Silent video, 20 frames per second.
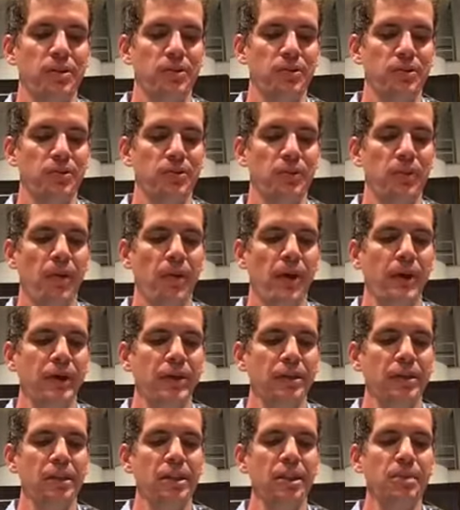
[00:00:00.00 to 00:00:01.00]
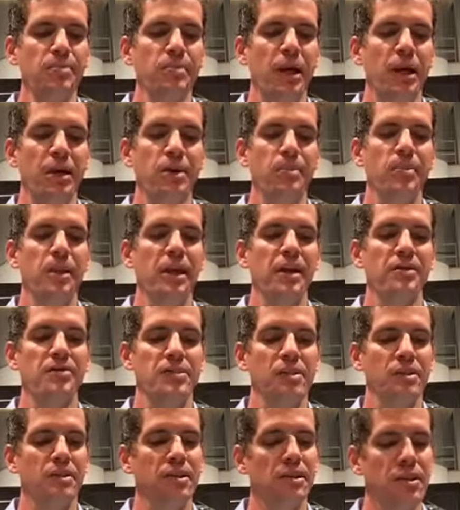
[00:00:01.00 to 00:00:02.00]
you Keep my commands
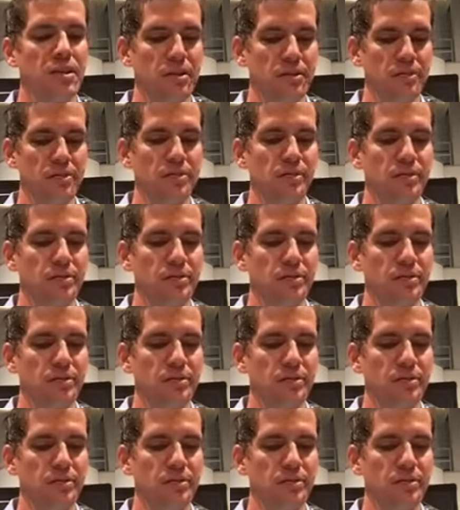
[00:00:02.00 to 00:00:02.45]
and live.